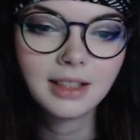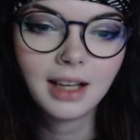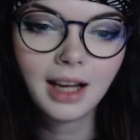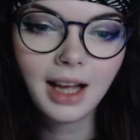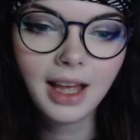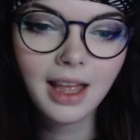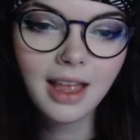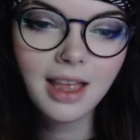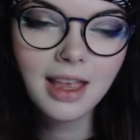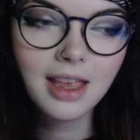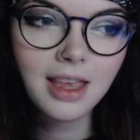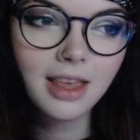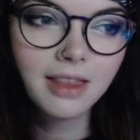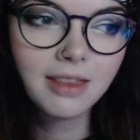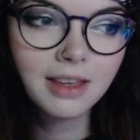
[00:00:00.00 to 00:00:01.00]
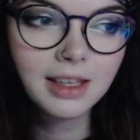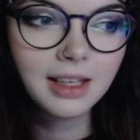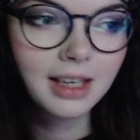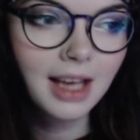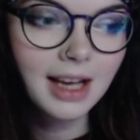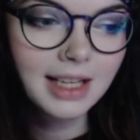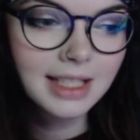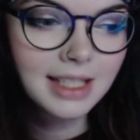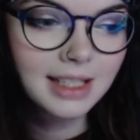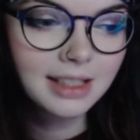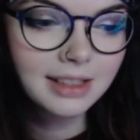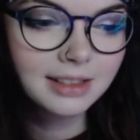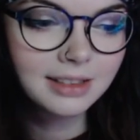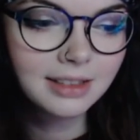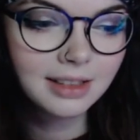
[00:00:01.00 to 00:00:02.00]
I think
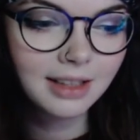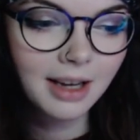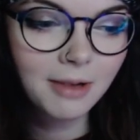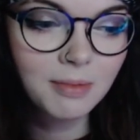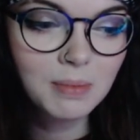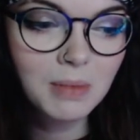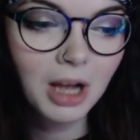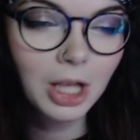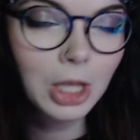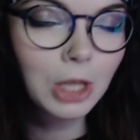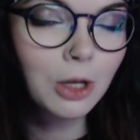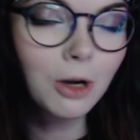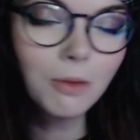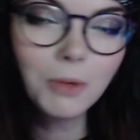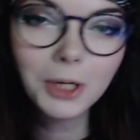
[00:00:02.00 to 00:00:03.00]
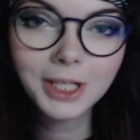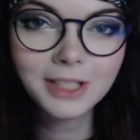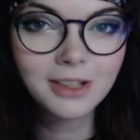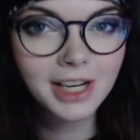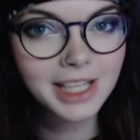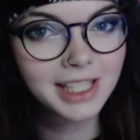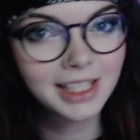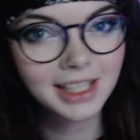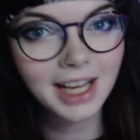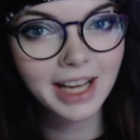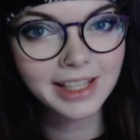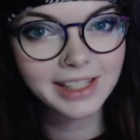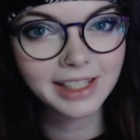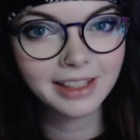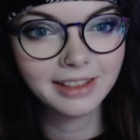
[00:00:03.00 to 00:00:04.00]
Cassian, I'm a lot more interested in
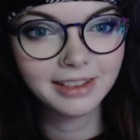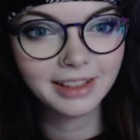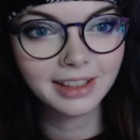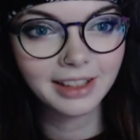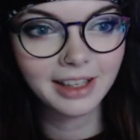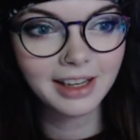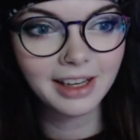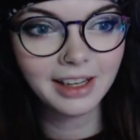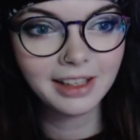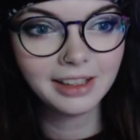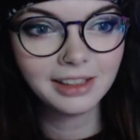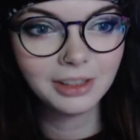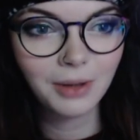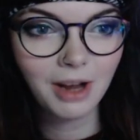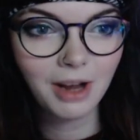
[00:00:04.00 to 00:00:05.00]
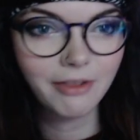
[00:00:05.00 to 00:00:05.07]
Cassian than I, you know, ever